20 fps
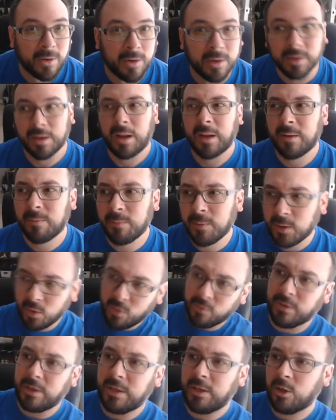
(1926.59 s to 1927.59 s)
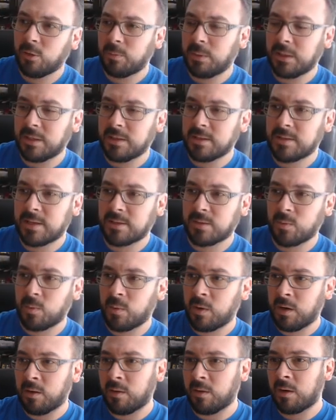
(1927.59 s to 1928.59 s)
And I'm looking over here because that's
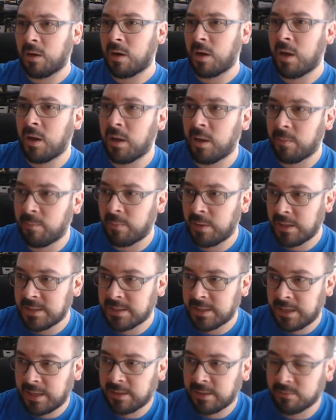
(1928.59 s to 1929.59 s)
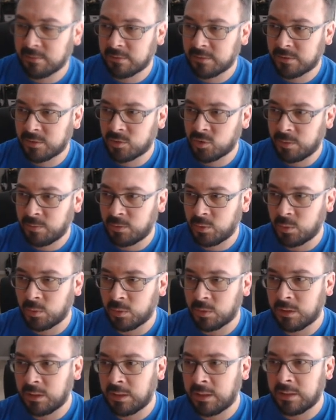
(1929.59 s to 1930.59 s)
where my stream
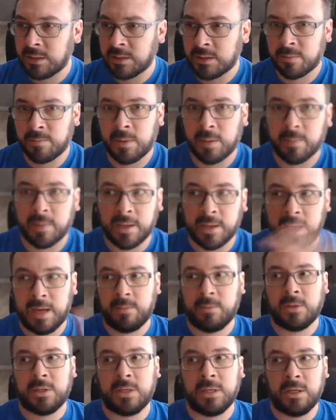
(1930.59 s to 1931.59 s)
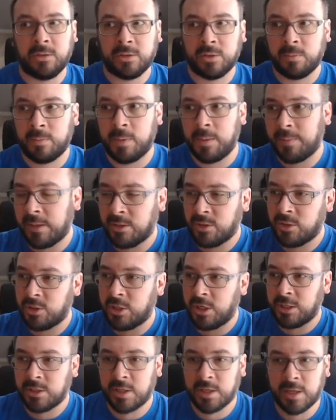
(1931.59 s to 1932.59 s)
tool is, but my camera's here, so maybe I should
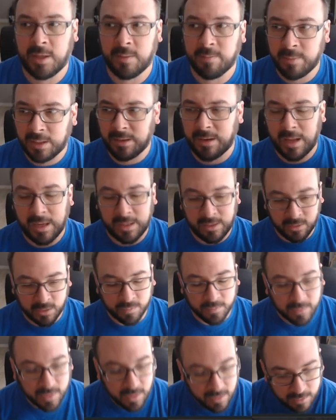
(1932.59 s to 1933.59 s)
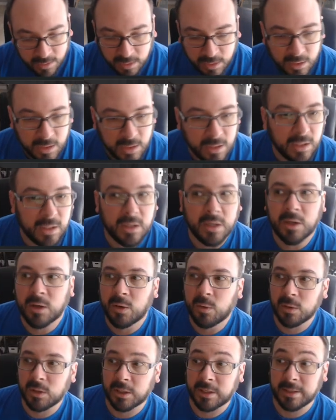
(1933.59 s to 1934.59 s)
change that up, but I don't know.
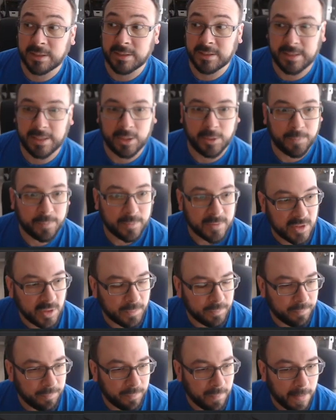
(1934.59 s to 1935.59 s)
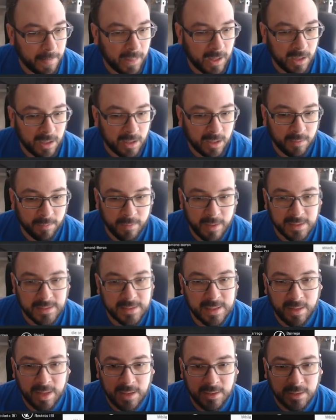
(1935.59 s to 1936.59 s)
We'll look at this later. So that's
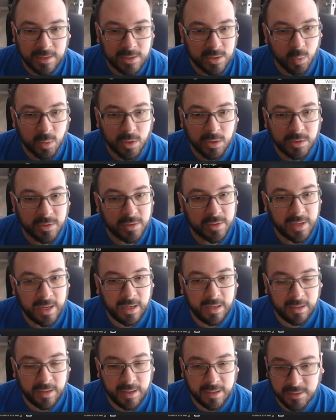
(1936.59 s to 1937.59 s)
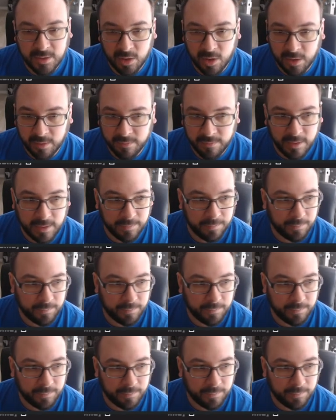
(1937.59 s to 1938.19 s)
how that list works, and that's a lot of fun.